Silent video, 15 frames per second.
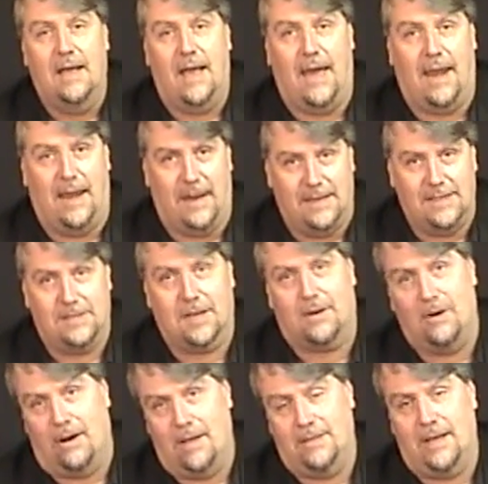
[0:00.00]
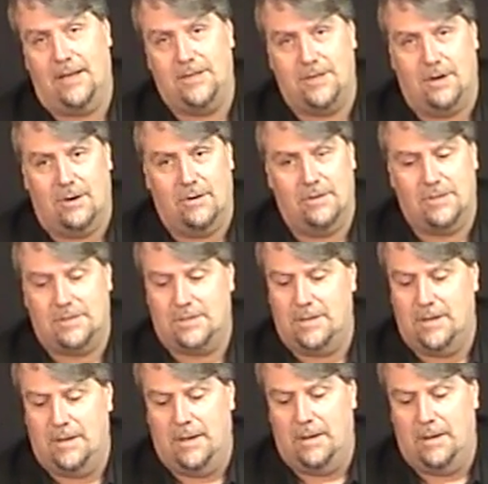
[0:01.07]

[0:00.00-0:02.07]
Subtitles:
And it is the card they chose.